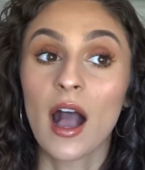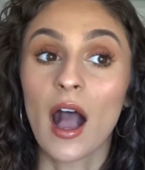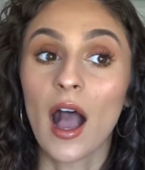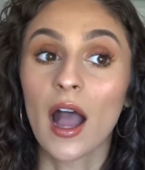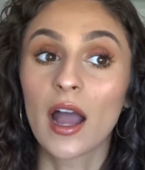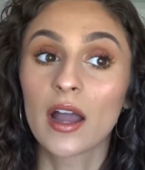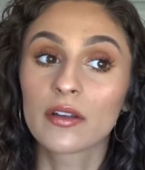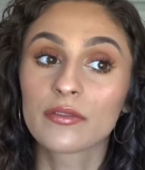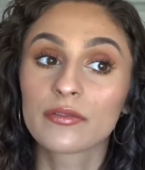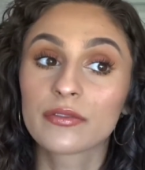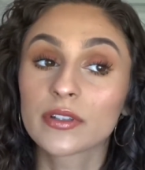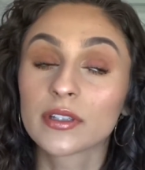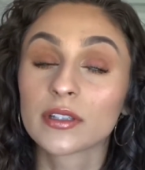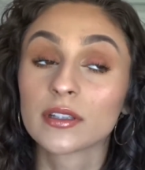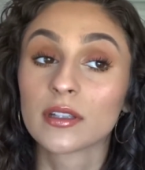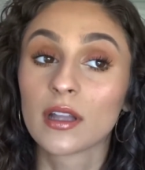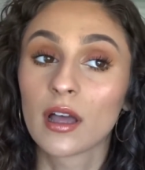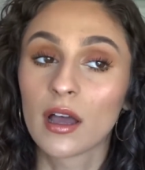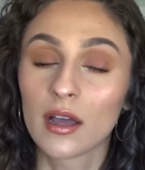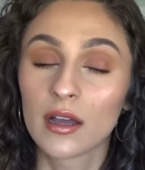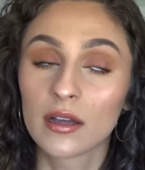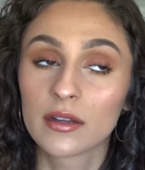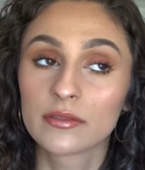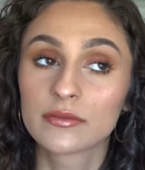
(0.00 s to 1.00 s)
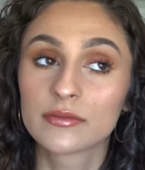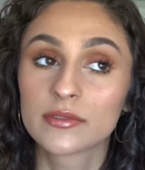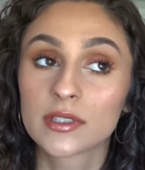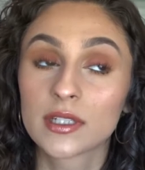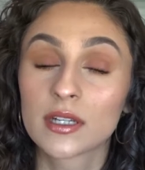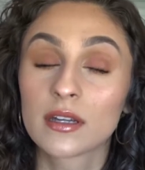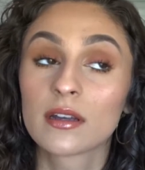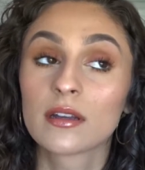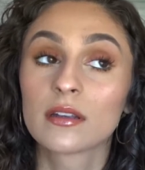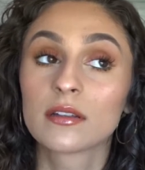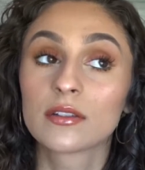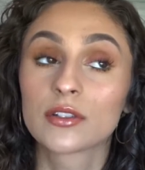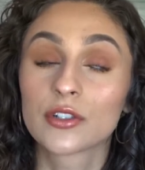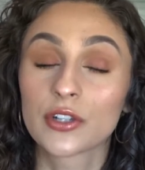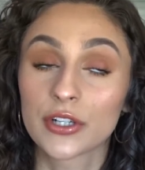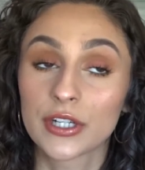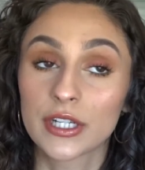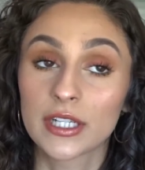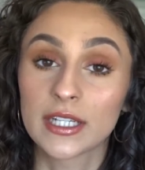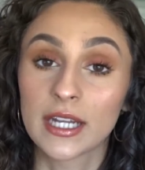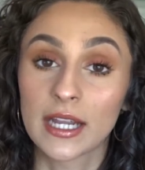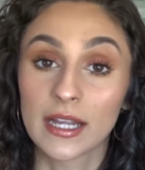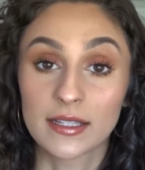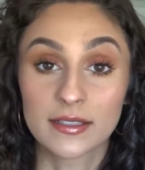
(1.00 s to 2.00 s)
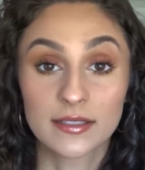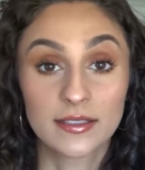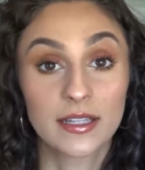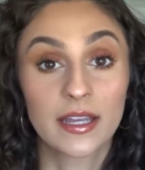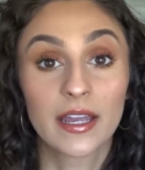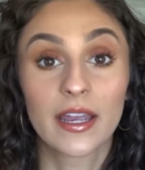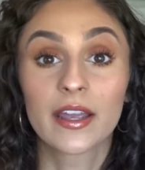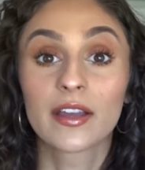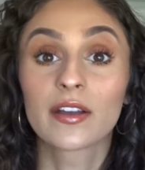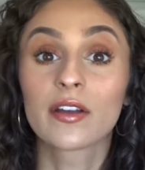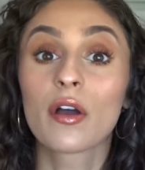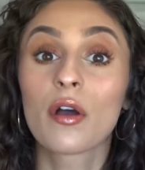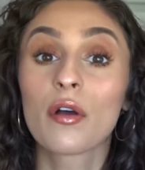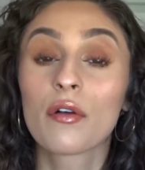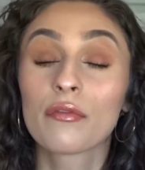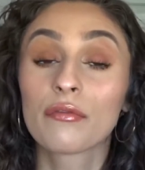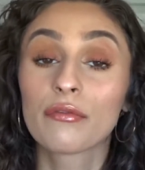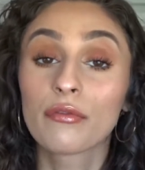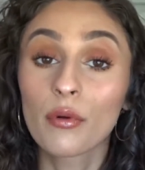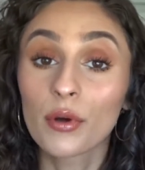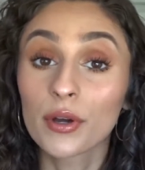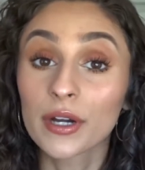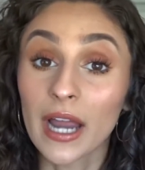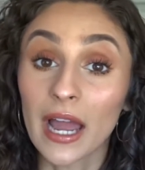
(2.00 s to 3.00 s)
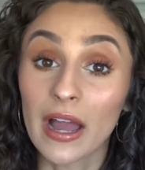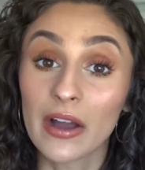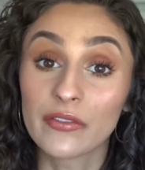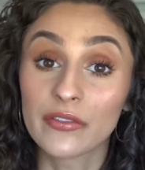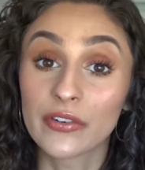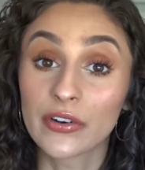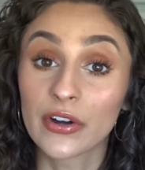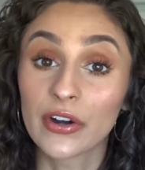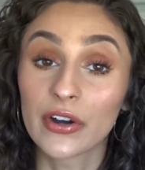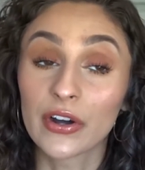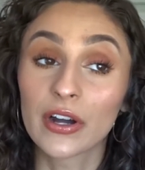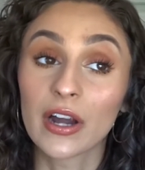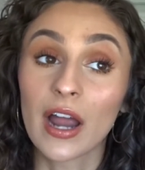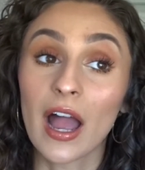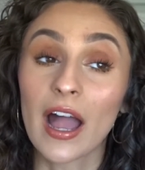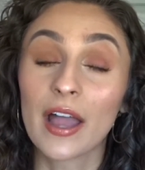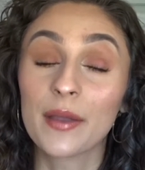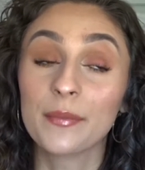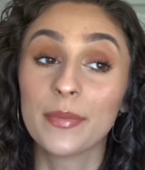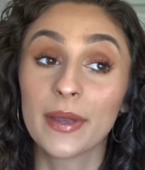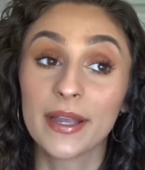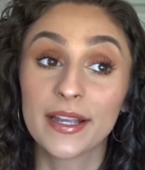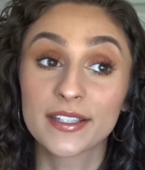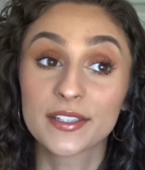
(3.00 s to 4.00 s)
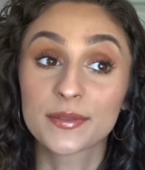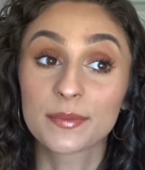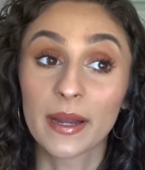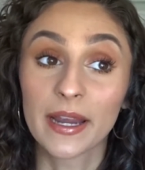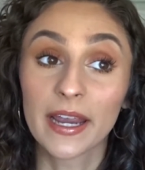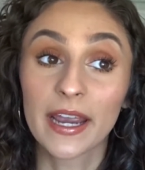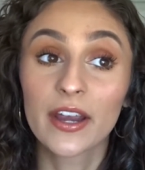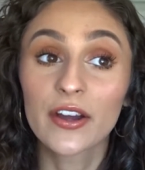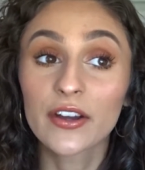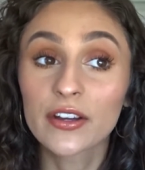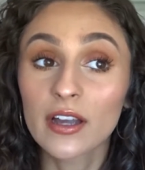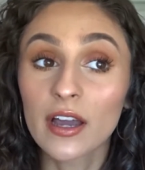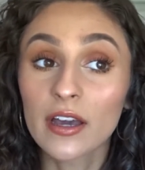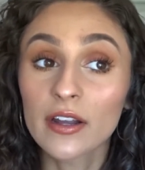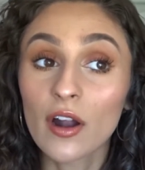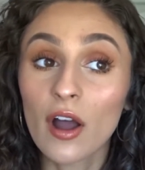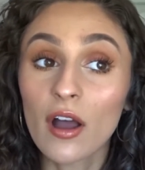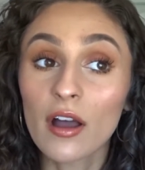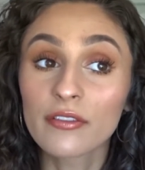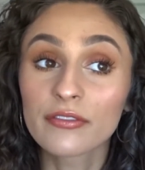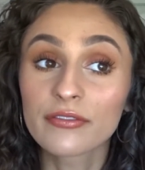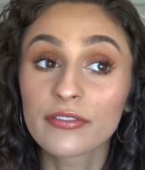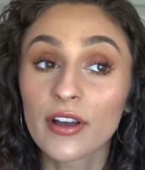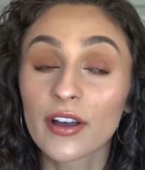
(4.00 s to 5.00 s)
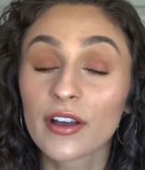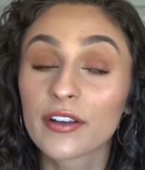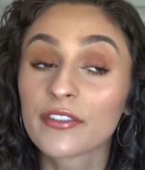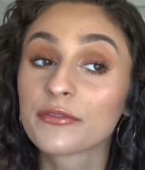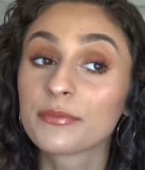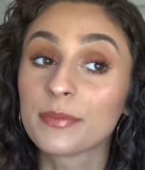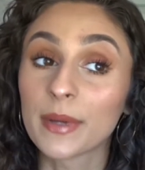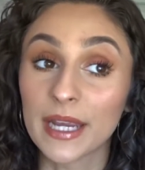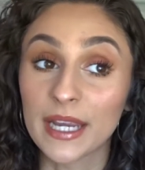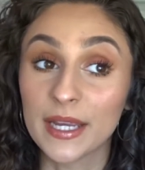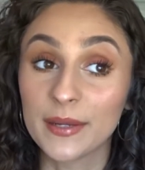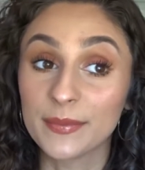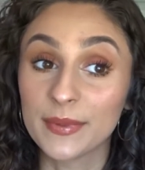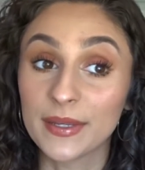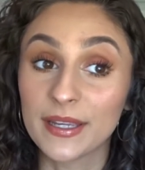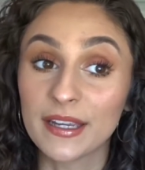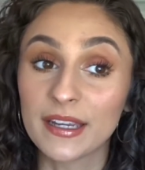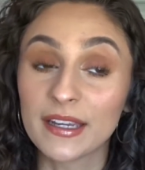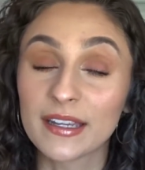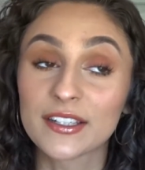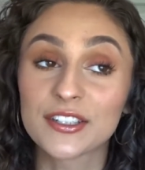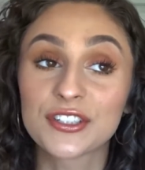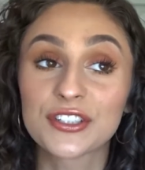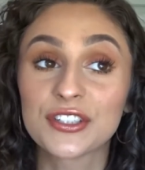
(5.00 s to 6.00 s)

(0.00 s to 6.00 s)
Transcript: I've loved Dirty Dancing forever. I based my haircut off of Baby.